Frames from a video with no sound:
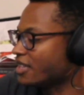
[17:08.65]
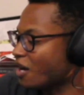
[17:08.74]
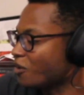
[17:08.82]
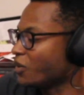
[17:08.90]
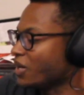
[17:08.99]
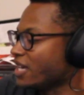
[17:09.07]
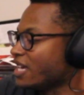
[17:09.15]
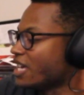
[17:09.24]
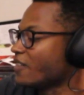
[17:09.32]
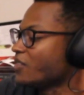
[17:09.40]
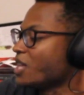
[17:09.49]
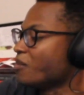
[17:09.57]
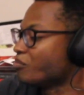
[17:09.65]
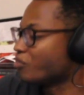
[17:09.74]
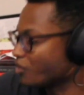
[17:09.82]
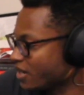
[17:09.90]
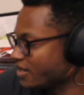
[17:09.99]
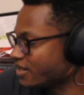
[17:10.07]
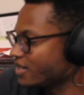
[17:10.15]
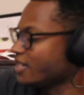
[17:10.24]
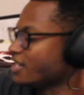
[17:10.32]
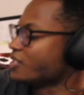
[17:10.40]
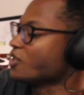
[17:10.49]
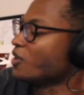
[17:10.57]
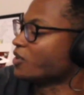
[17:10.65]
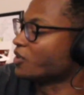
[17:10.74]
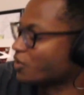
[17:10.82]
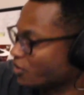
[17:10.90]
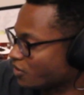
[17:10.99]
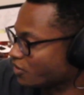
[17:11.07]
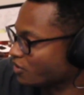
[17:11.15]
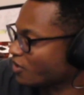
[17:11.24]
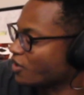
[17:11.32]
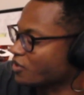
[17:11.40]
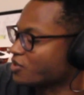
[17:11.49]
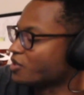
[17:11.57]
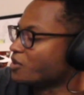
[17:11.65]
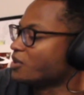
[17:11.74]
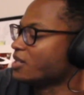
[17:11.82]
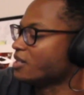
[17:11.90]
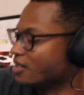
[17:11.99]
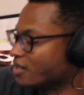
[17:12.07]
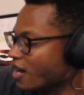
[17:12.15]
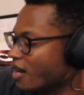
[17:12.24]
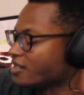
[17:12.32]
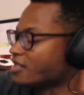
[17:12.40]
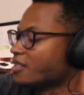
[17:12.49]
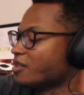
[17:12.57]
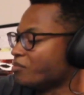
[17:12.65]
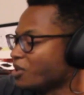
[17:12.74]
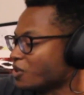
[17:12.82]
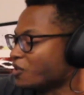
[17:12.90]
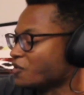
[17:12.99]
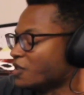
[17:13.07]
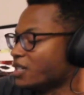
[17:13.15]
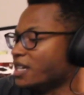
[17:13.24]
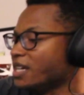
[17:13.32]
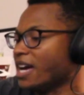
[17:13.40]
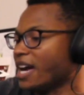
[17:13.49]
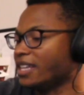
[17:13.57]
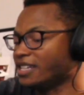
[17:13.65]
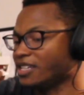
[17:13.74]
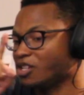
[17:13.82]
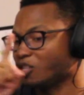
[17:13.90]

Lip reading: That way, if they break, it's on her. Also, not the picklefoot. And then